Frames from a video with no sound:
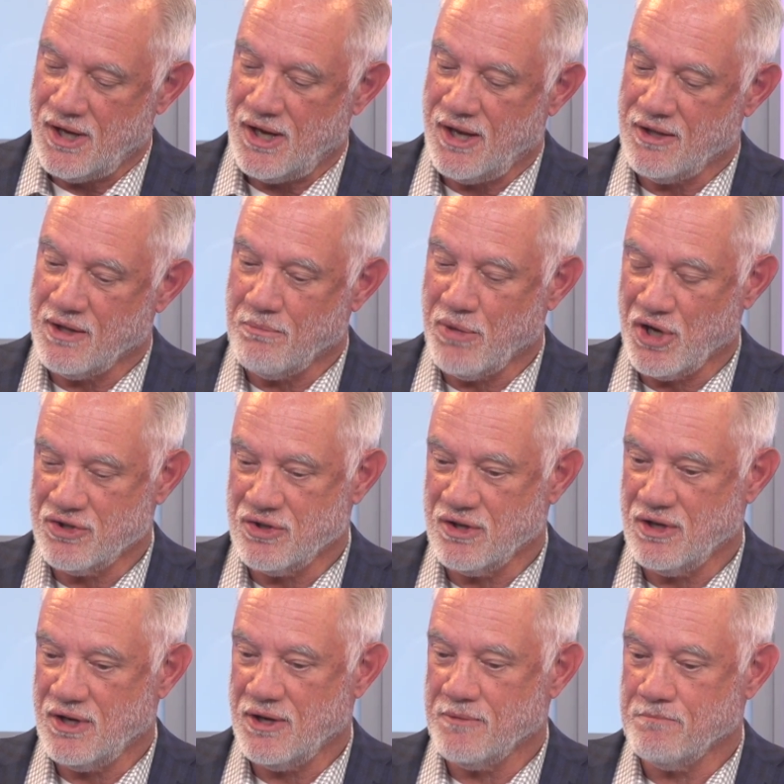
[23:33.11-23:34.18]
in the
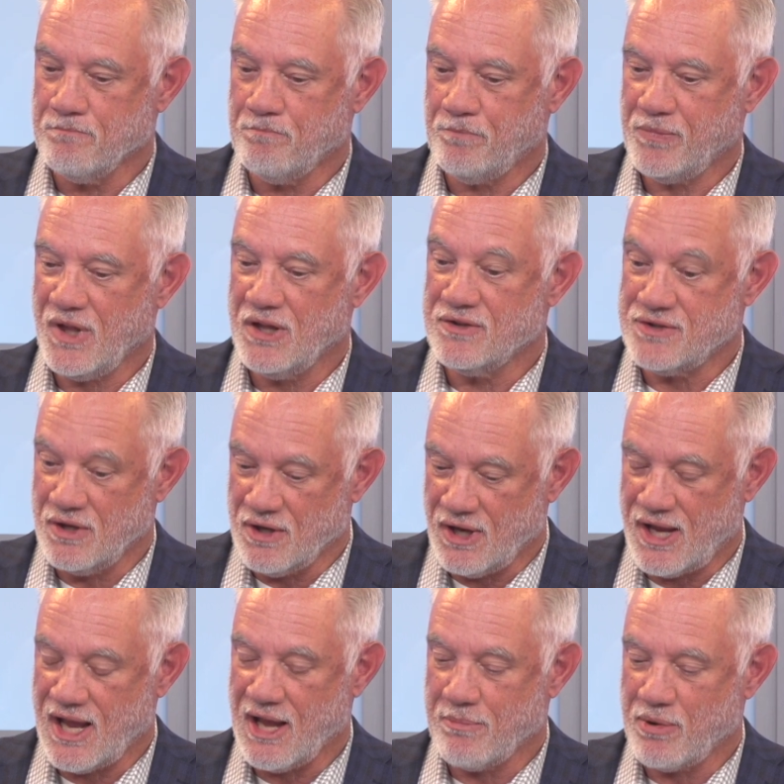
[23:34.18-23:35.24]
budget, and it's in the
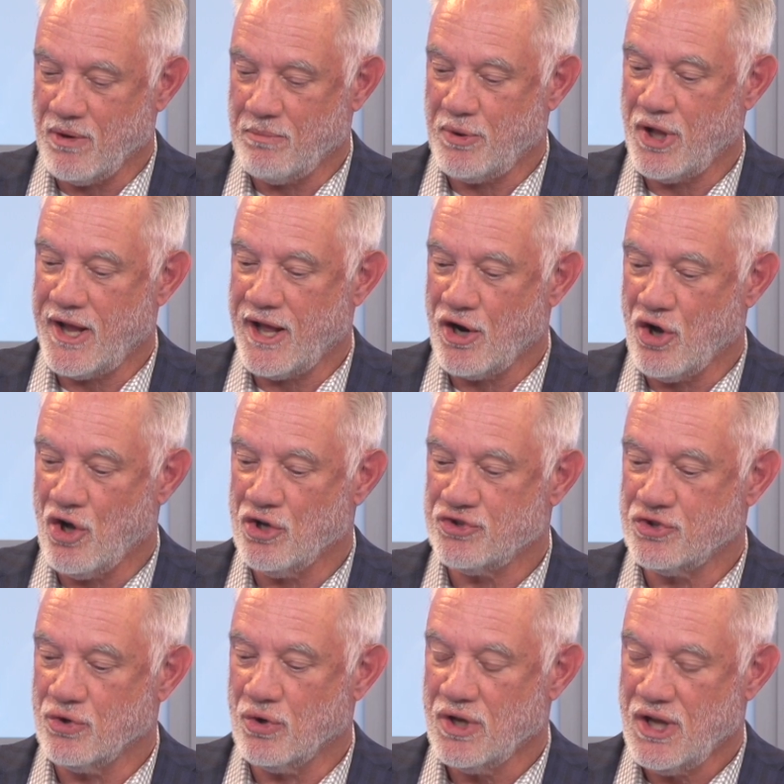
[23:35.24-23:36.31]
capital plan
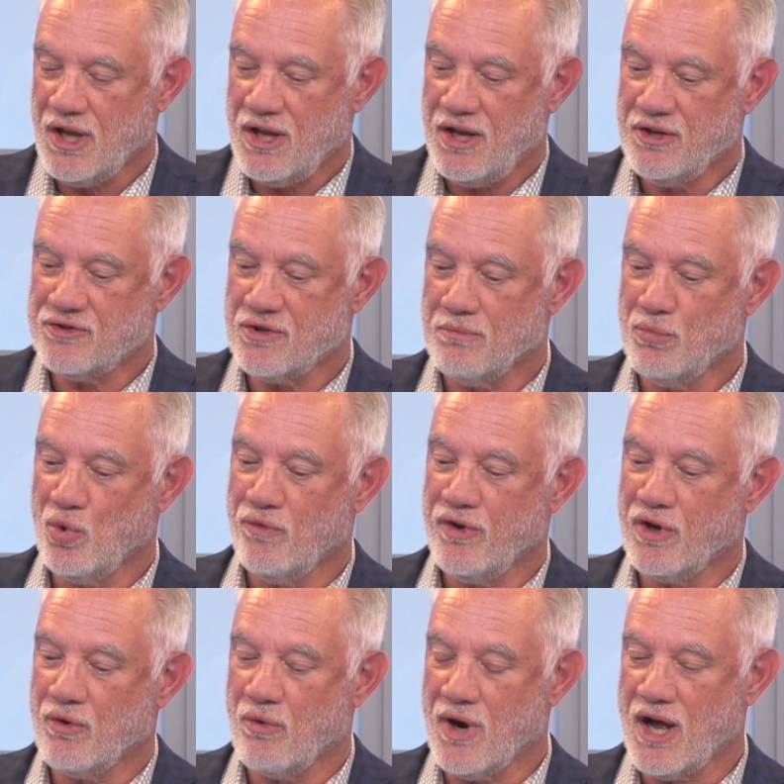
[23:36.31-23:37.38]
also, is the
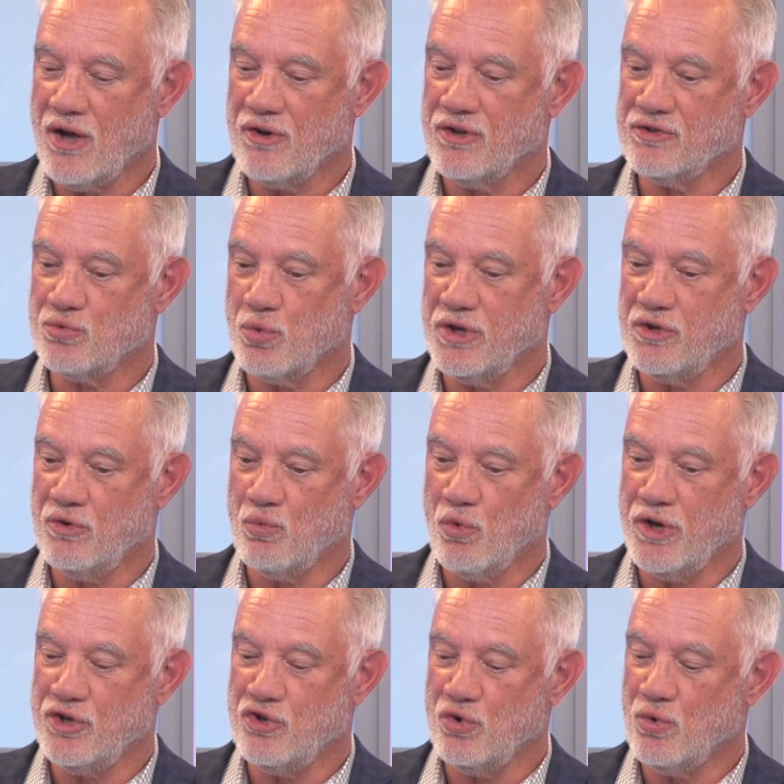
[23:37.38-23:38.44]
moving around as we
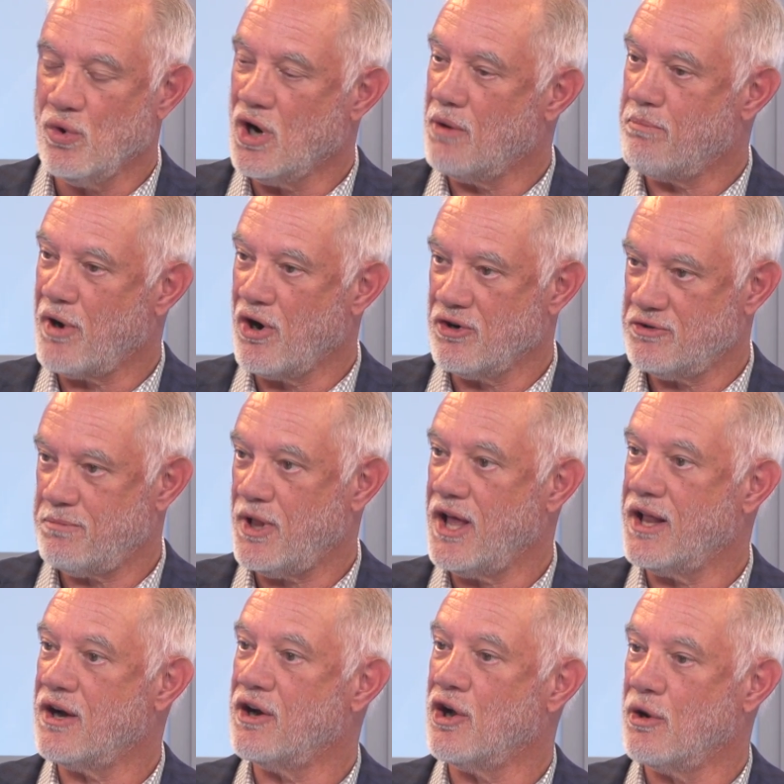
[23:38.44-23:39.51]
redo our parks
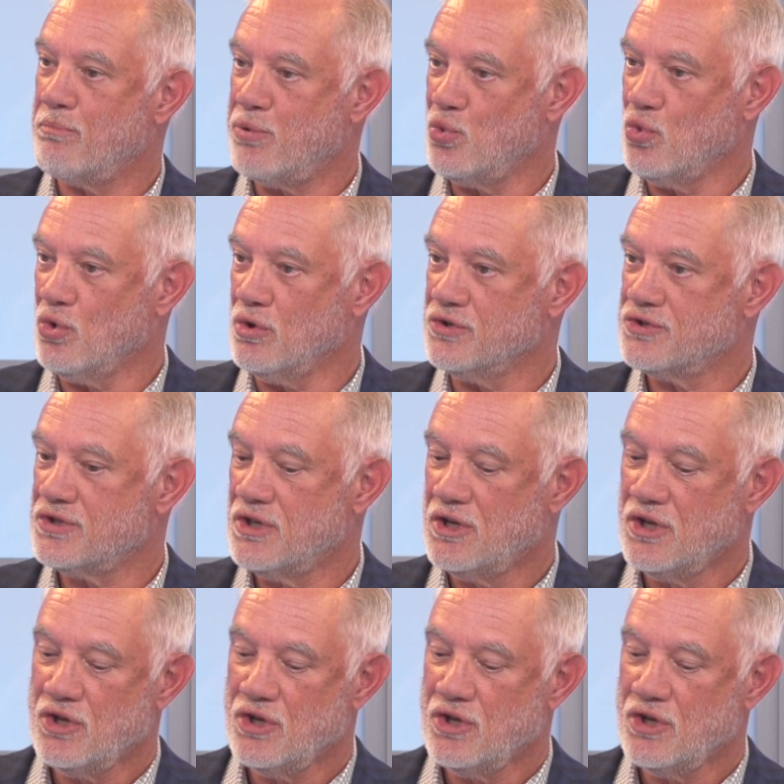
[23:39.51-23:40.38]
plan and our pools.